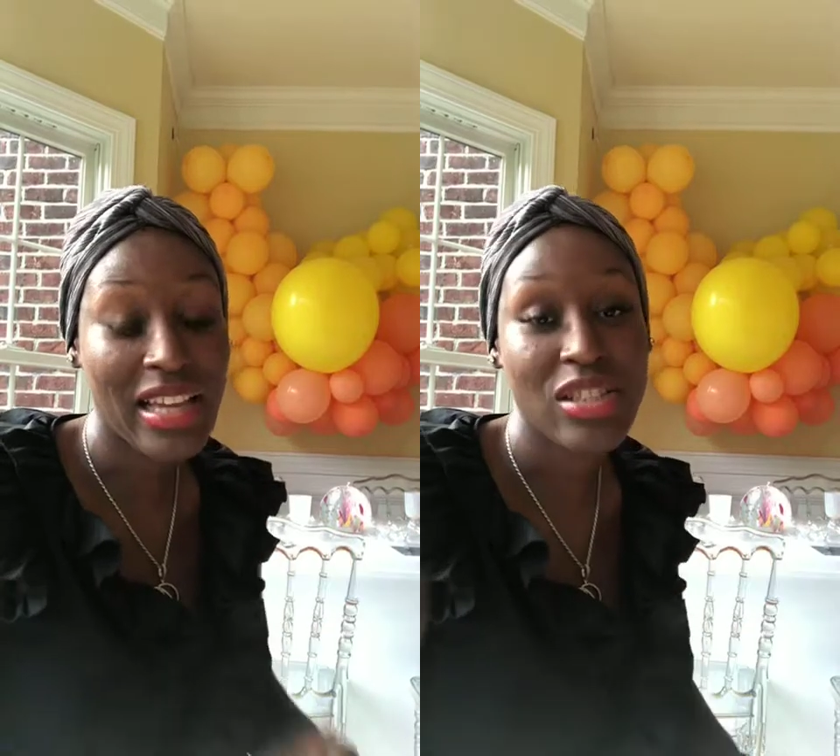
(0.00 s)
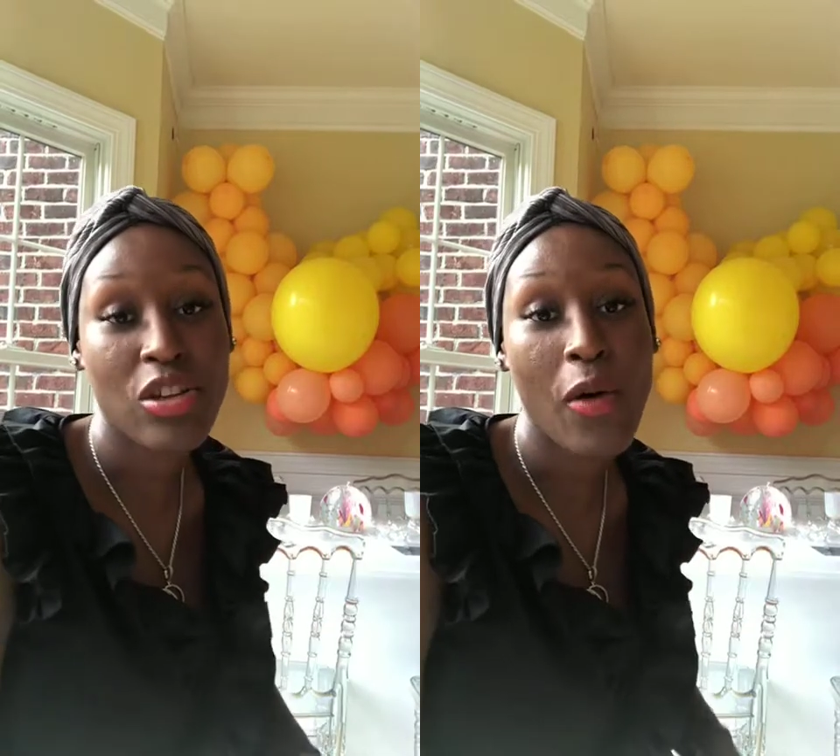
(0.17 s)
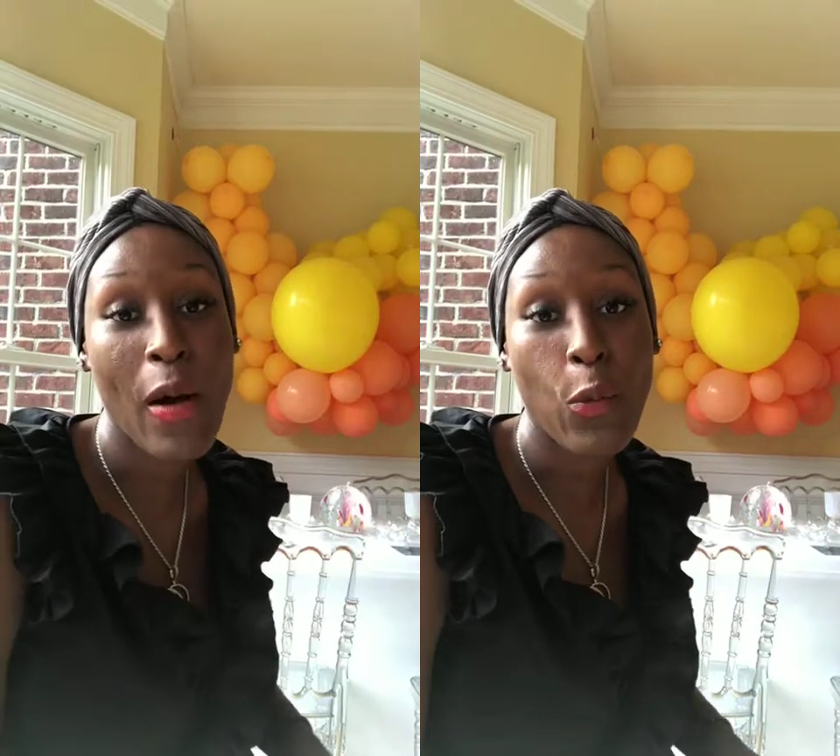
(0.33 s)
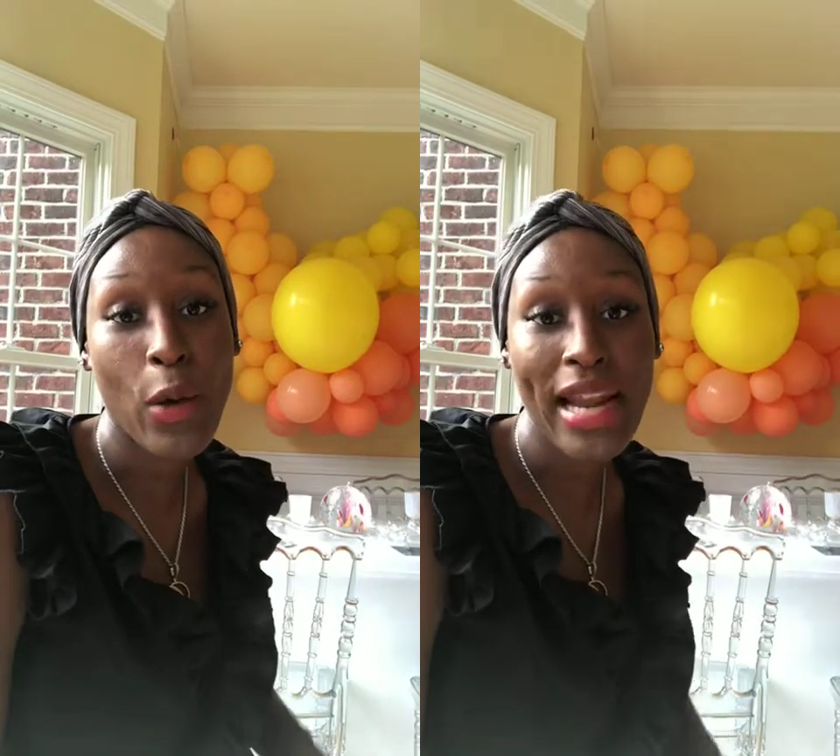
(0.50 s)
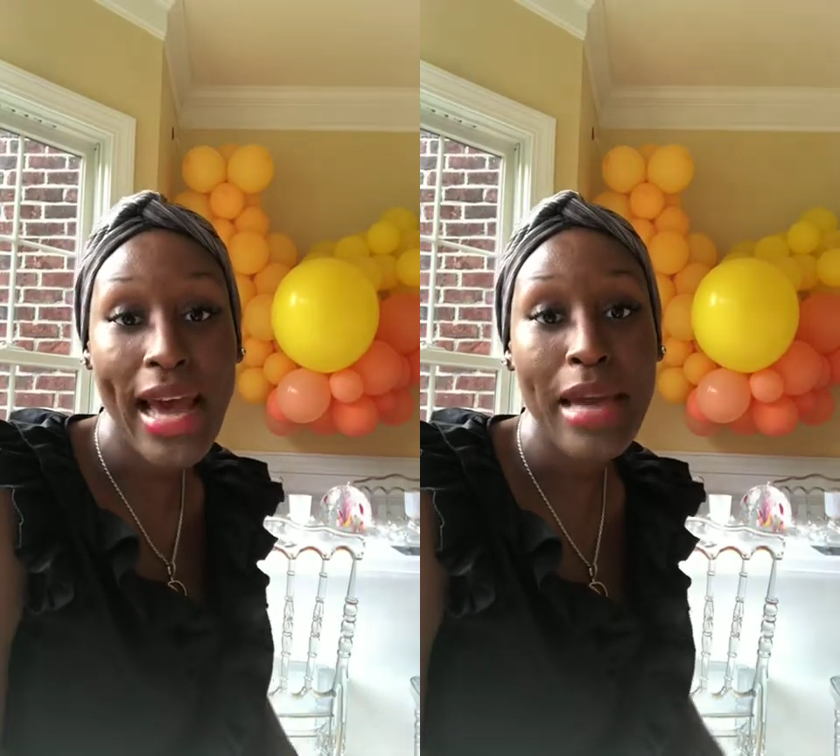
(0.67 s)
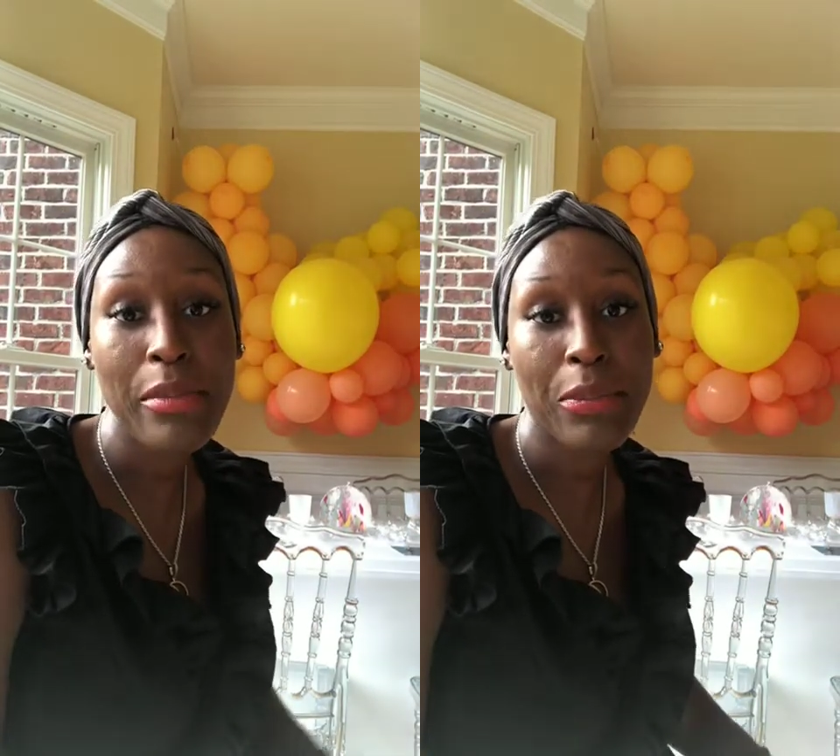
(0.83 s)
So when
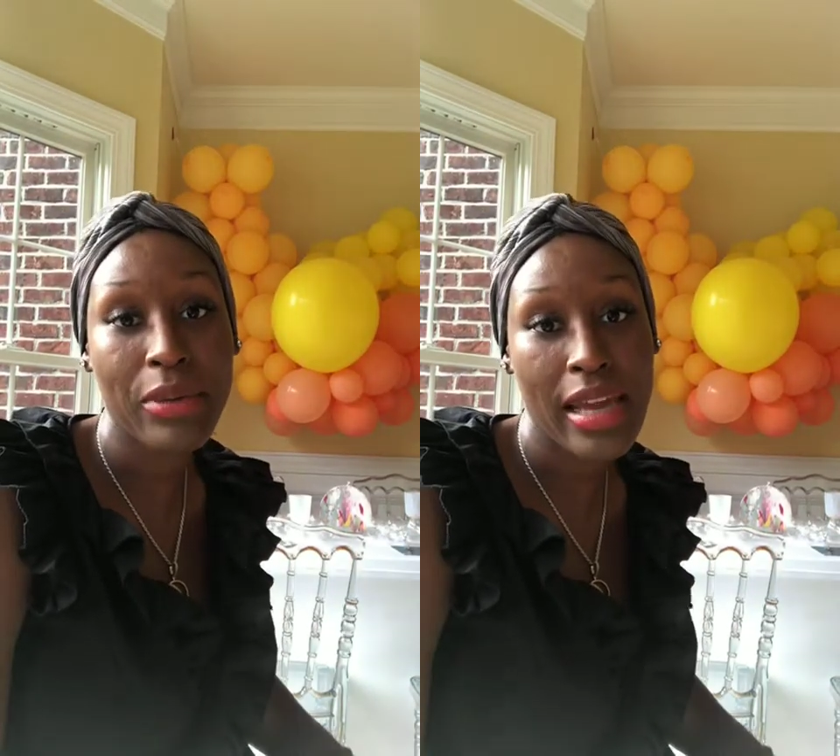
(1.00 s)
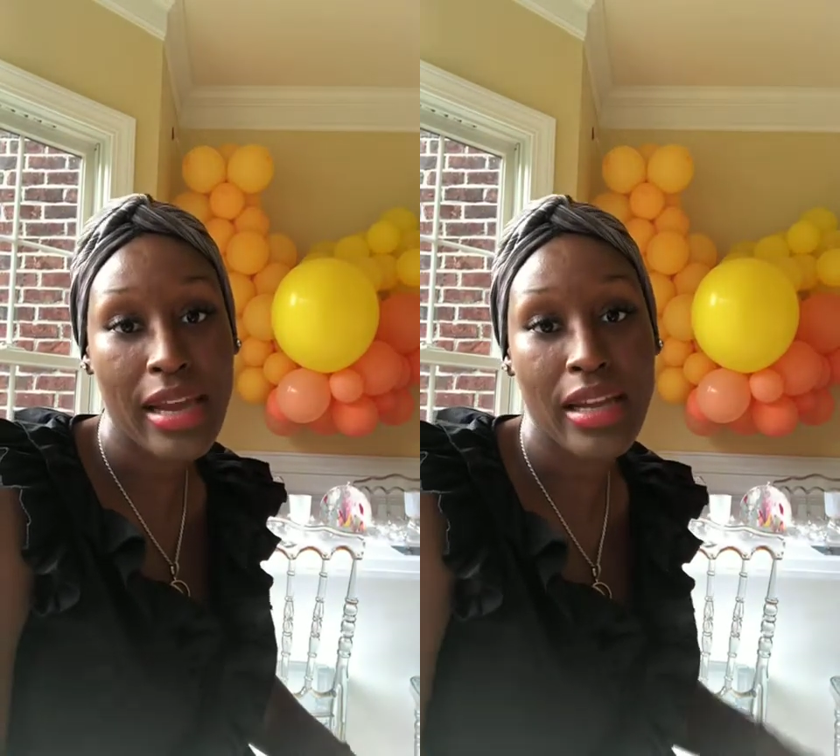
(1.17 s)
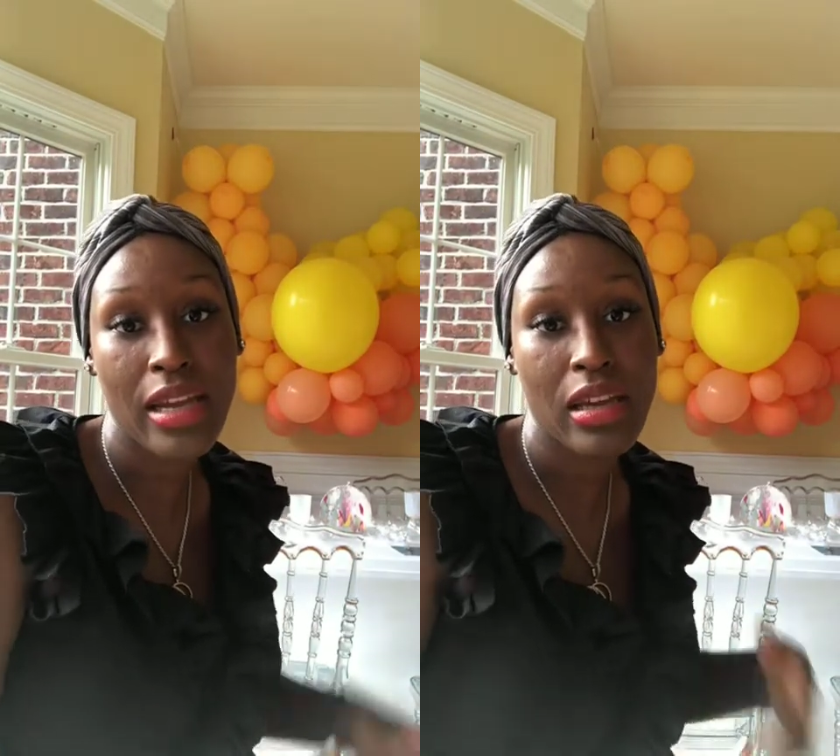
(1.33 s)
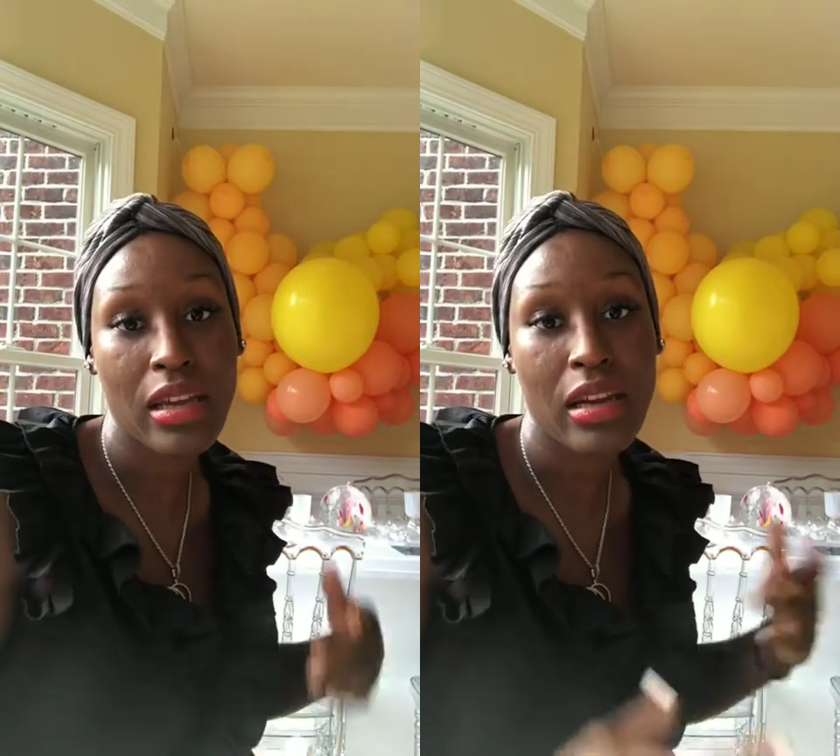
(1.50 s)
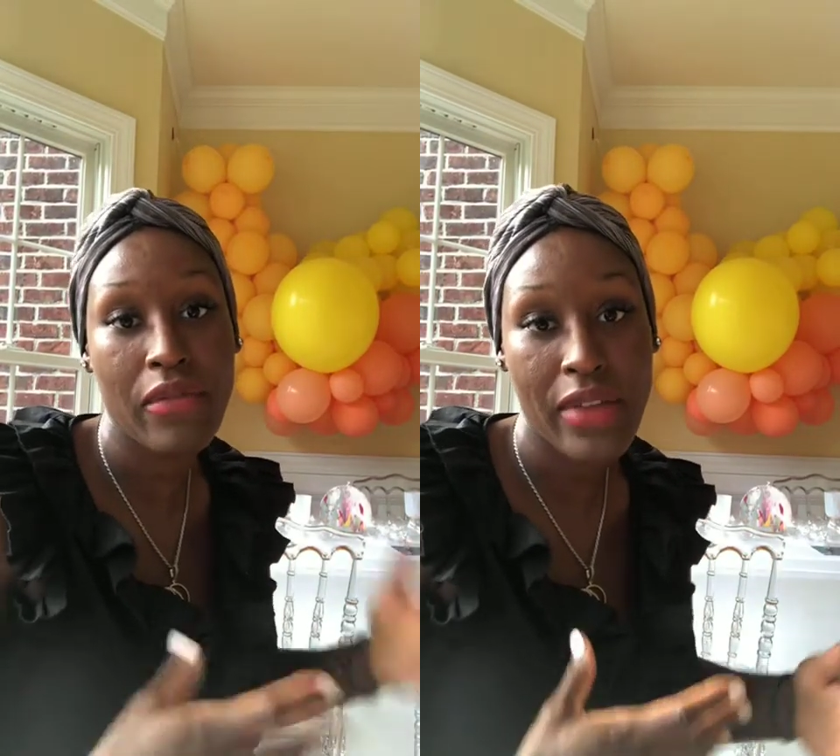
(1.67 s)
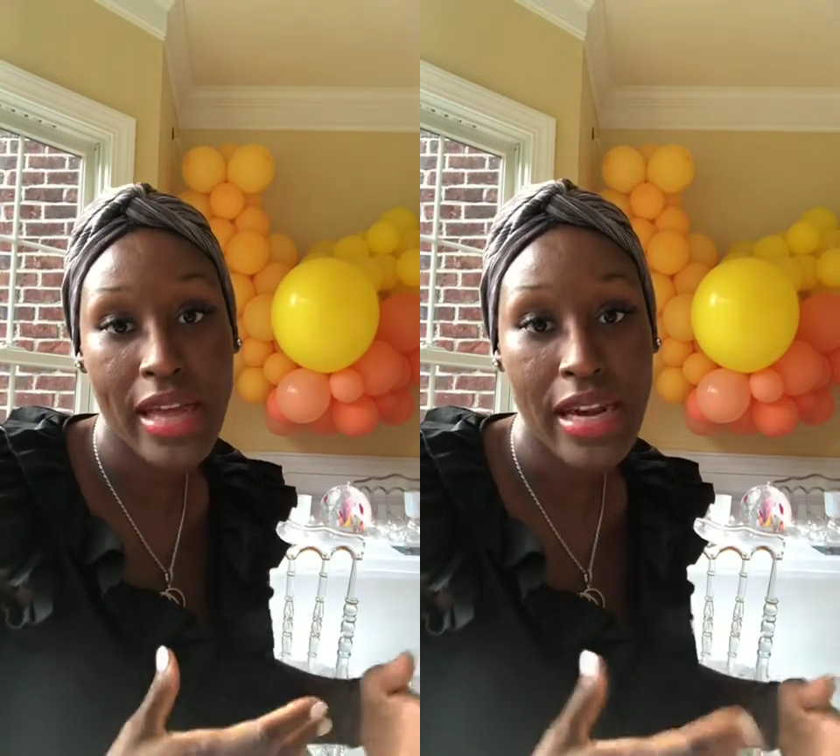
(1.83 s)
I am planning an
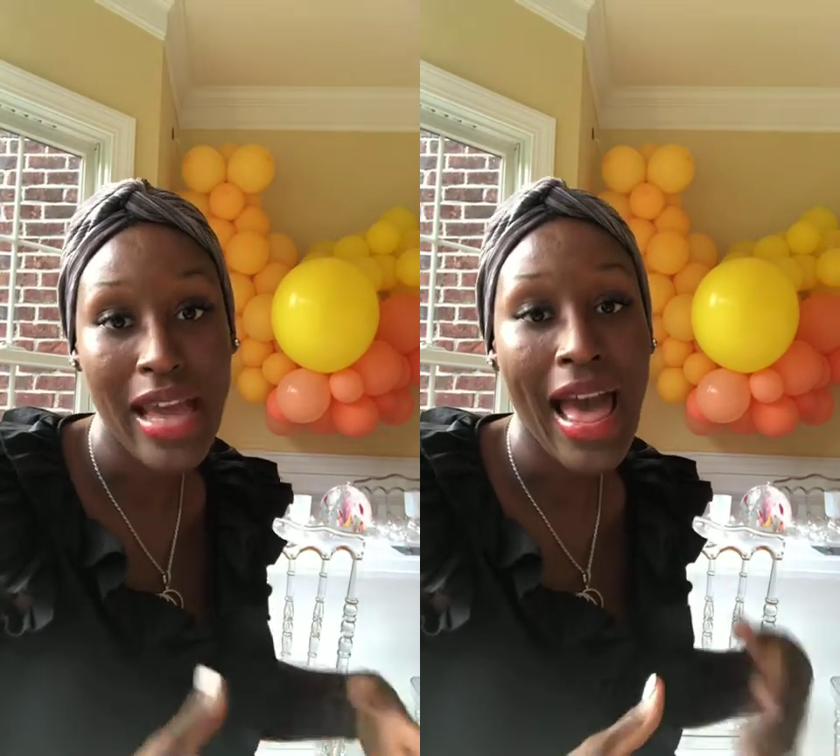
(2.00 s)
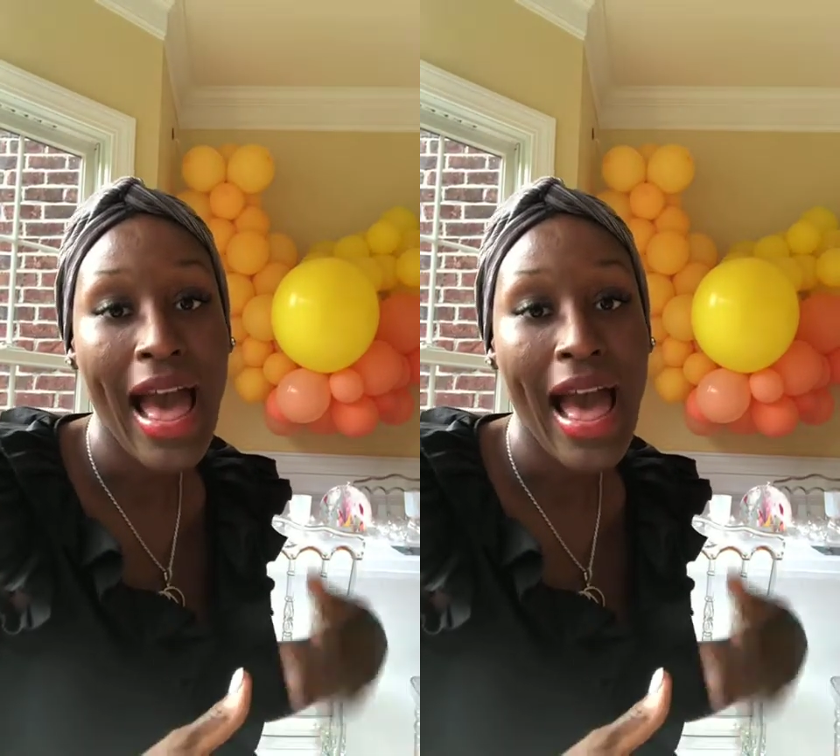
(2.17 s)
event,